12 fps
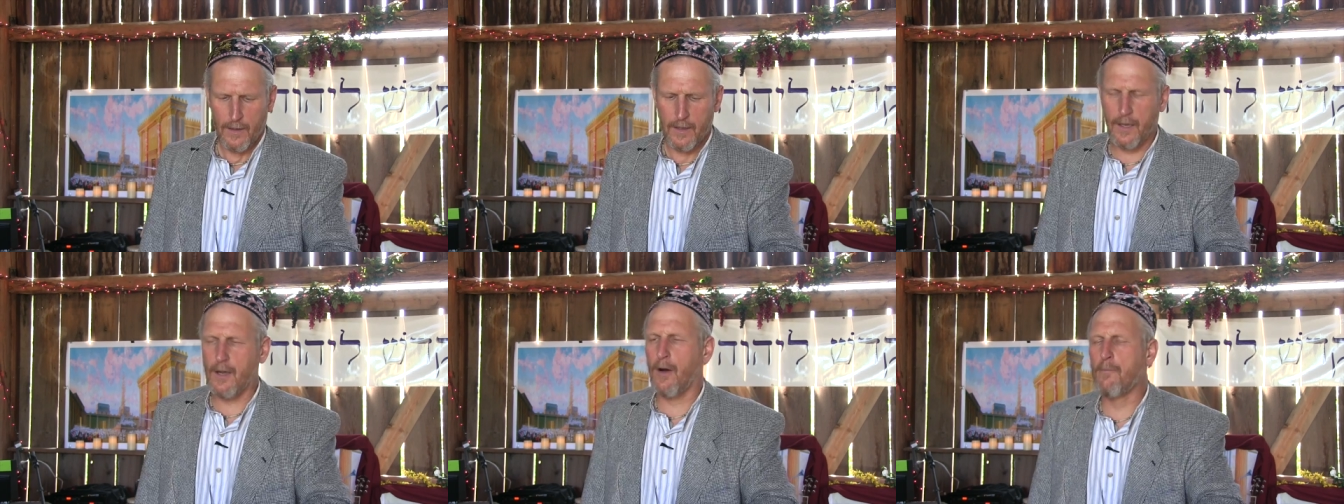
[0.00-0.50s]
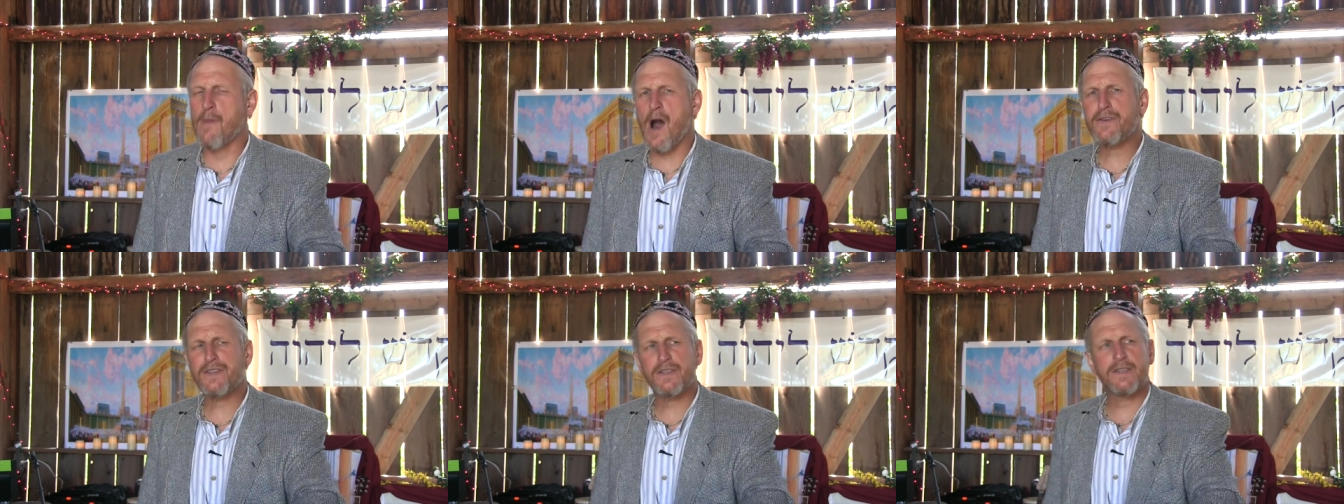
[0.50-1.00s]
You know,
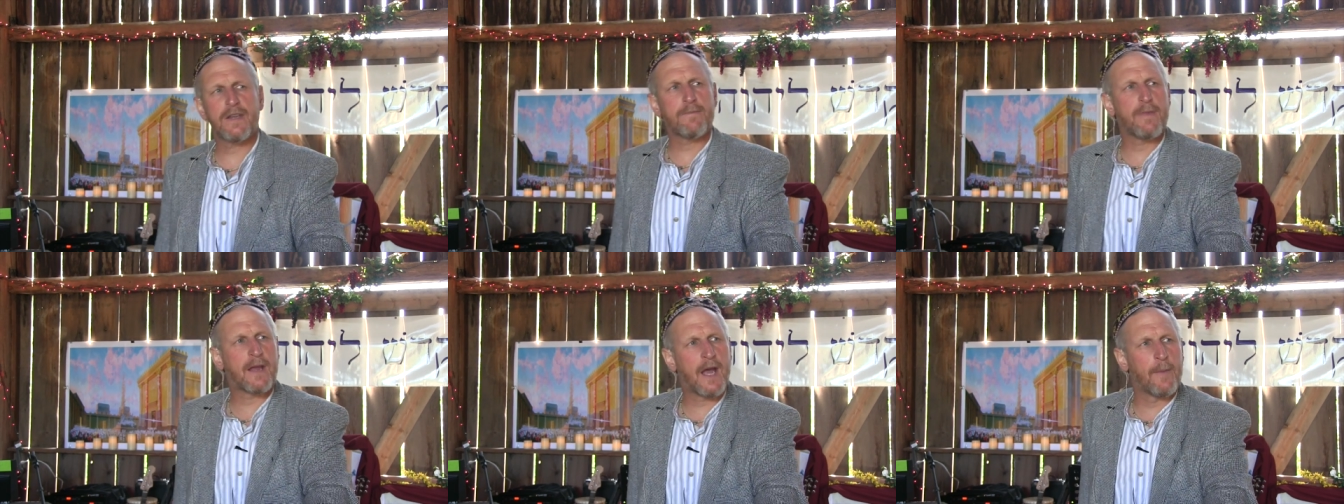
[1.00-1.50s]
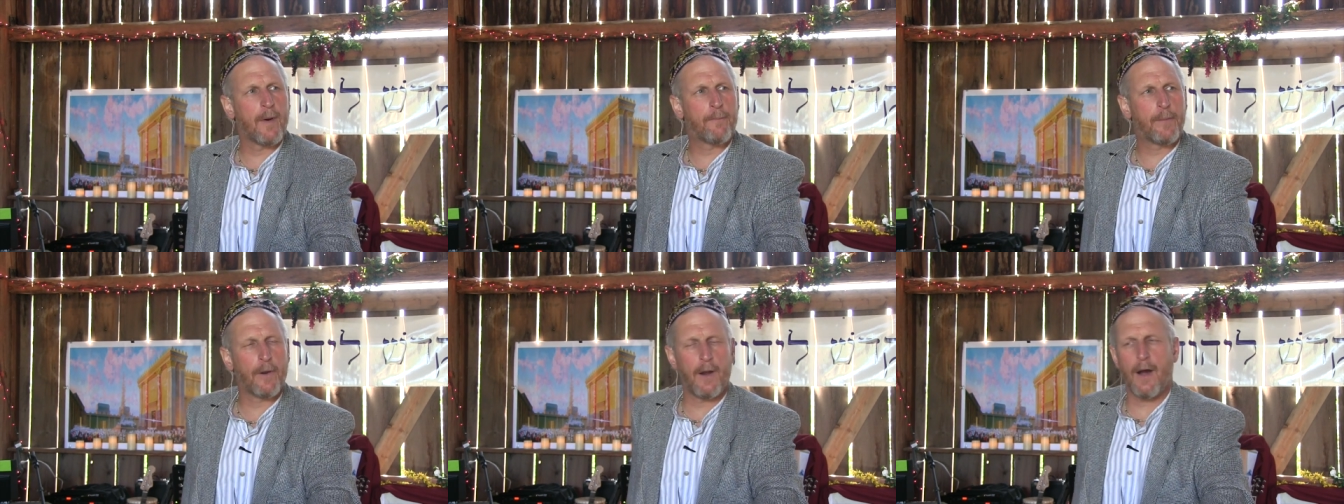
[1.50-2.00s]
Moses didn't become a,
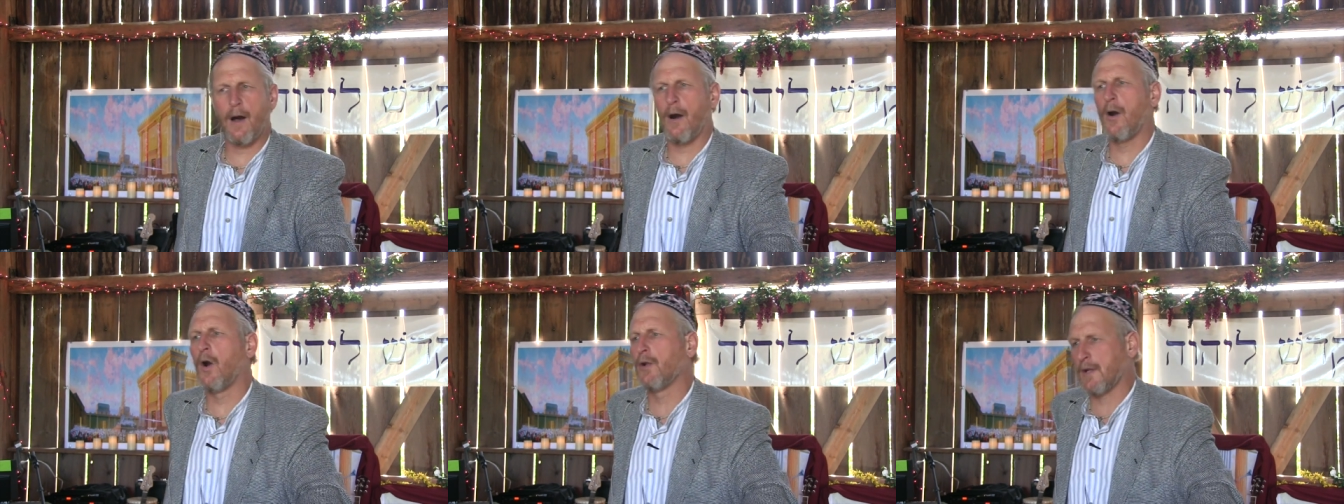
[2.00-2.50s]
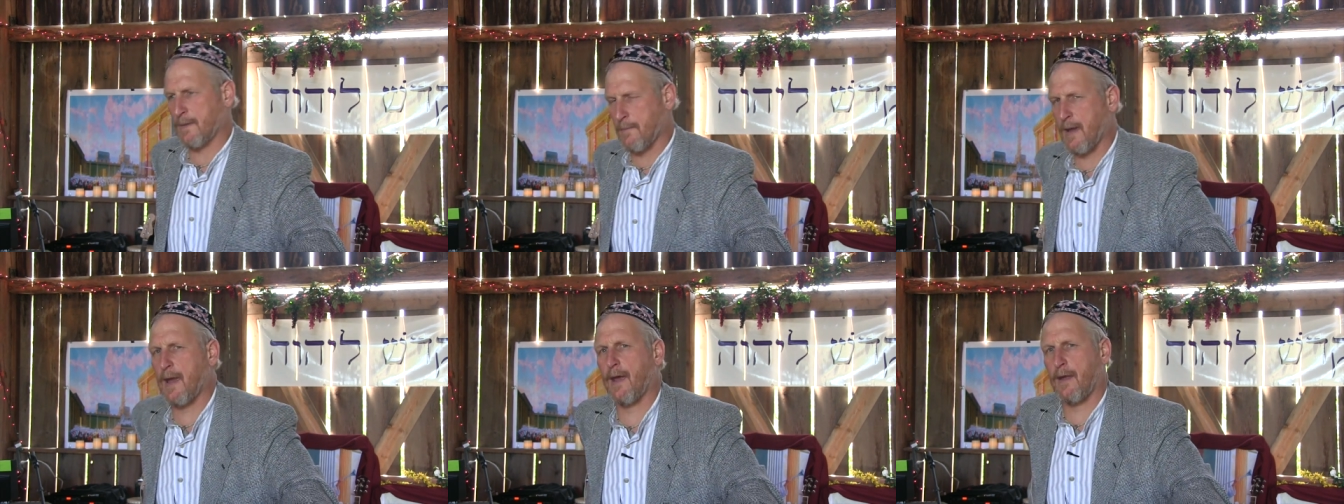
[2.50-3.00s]
per, a holy
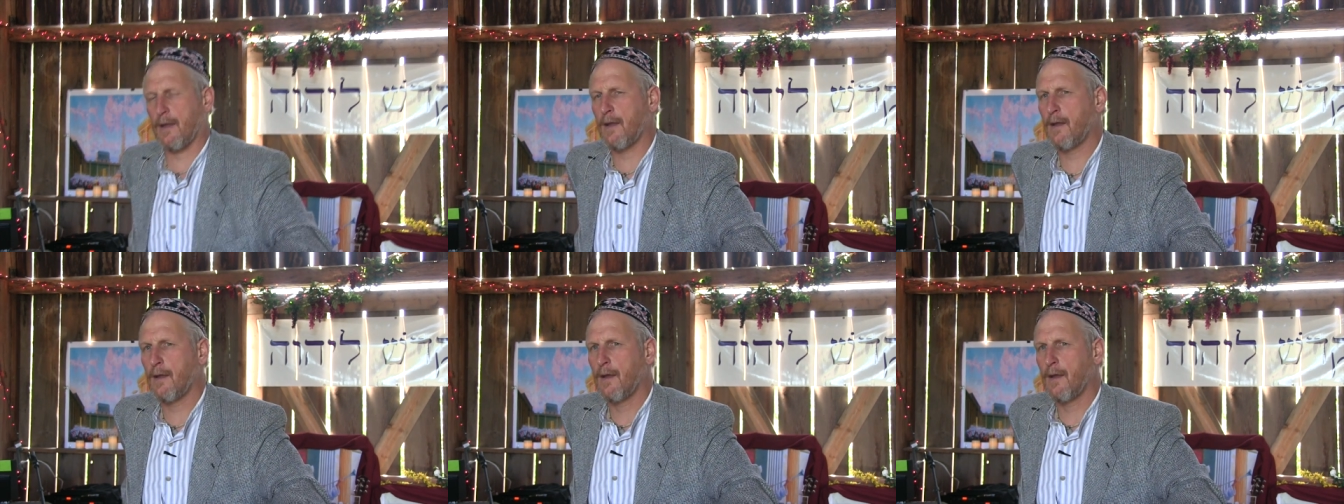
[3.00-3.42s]
man